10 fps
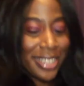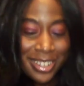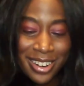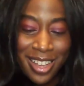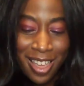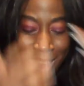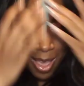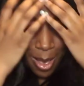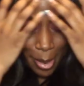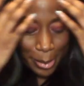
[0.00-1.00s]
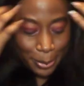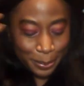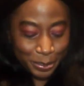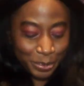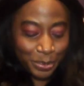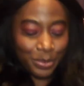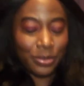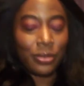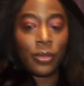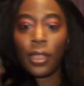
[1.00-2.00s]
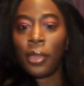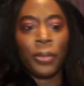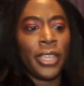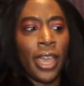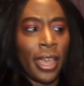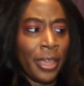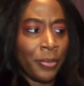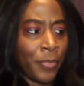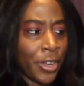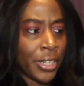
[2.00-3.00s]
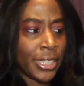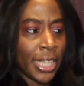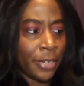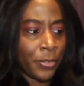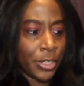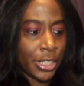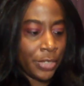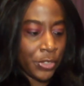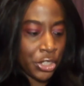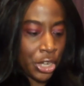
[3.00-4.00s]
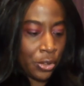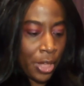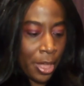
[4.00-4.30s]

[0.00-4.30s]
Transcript: there. But yeah, I am very excited for his TV show.